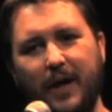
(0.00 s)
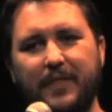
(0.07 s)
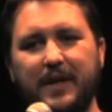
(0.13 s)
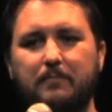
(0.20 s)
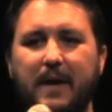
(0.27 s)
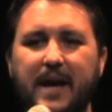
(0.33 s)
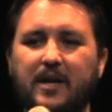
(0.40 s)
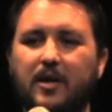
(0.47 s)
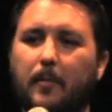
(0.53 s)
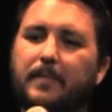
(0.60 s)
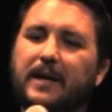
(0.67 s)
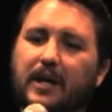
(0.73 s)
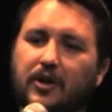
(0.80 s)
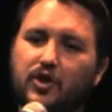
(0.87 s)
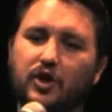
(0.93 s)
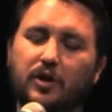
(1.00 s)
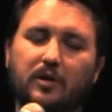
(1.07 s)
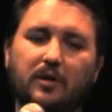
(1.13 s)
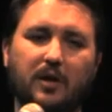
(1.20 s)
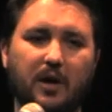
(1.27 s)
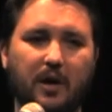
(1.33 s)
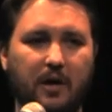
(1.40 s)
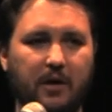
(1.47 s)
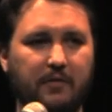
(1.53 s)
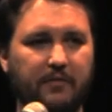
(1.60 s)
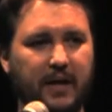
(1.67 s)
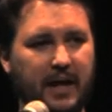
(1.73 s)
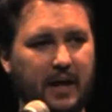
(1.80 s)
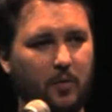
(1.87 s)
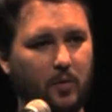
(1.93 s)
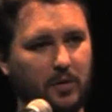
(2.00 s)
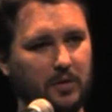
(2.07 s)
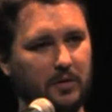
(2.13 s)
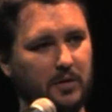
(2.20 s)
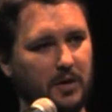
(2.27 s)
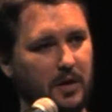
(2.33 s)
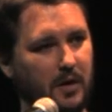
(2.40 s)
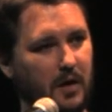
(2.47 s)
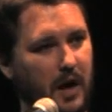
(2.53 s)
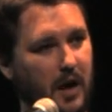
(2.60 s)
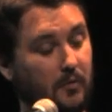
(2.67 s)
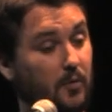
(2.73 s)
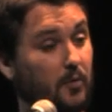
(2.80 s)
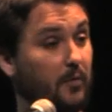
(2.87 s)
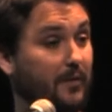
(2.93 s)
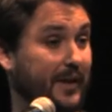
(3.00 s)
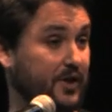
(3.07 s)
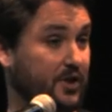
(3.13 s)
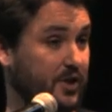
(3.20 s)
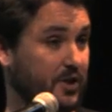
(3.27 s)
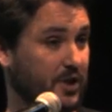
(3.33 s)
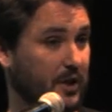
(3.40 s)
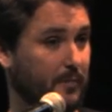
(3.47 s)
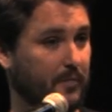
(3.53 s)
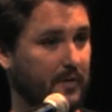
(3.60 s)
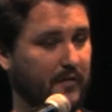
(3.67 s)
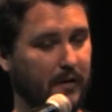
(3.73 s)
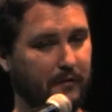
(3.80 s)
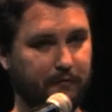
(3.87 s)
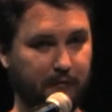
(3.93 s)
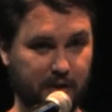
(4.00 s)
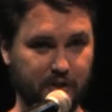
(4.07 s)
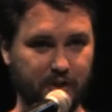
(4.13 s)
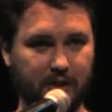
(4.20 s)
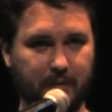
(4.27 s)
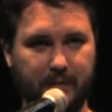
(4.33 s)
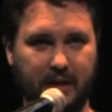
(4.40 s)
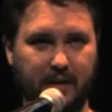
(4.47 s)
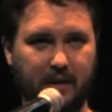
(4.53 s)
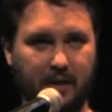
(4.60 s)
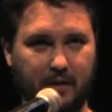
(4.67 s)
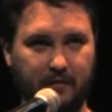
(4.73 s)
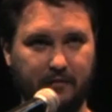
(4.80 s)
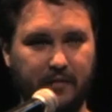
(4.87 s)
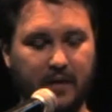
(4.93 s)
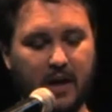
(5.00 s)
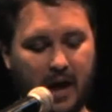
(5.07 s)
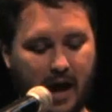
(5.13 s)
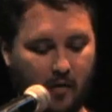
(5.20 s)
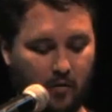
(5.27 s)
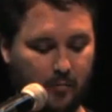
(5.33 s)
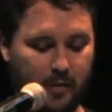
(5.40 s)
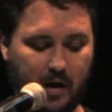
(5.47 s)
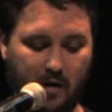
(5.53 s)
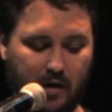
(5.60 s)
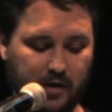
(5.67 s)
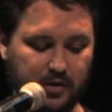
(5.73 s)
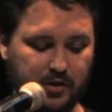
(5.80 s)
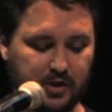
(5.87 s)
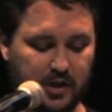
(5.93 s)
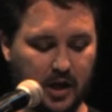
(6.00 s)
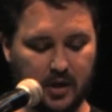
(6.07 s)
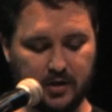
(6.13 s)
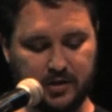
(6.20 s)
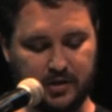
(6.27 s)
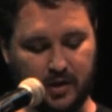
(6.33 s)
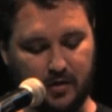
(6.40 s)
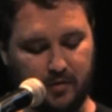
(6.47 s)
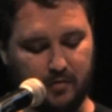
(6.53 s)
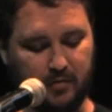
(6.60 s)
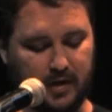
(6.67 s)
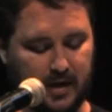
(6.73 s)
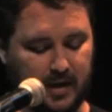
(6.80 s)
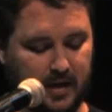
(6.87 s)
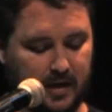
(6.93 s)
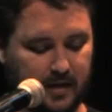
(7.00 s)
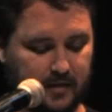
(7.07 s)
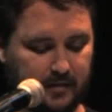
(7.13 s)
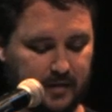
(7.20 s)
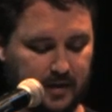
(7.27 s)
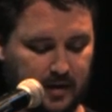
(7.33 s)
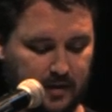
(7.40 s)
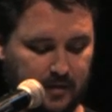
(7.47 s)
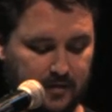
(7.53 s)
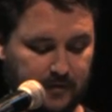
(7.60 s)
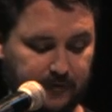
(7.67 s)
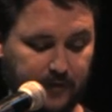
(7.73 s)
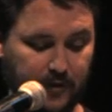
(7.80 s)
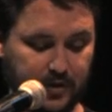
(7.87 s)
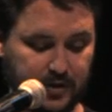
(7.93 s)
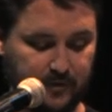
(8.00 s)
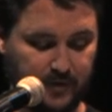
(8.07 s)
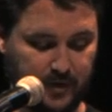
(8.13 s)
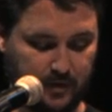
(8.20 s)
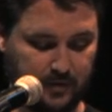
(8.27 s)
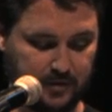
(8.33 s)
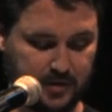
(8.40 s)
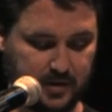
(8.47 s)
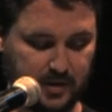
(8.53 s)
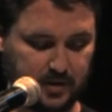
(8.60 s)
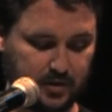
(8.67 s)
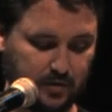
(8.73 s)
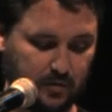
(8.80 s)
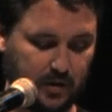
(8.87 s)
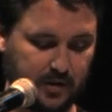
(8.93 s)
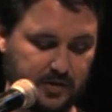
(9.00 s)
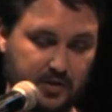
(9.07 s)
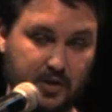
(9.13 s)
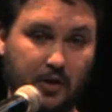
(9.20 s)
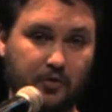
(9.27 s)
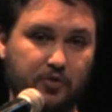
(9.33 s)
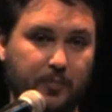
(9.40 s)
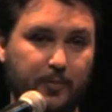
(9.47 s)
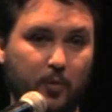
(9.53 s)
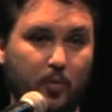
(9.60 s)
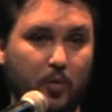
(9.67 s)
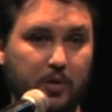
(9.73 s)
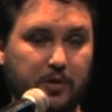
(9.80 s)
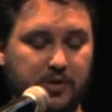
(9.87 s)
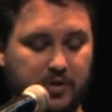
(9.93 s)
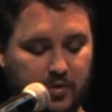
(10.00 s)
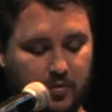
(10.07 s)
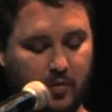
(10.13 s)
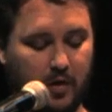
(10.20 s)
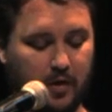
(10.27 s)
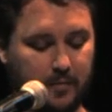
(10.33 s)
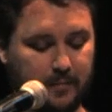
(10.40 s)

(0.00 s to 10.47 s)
think, paint a picture of our relationship, of our friendship, and of our marriage. So the first of those stories is called Triple Word Score.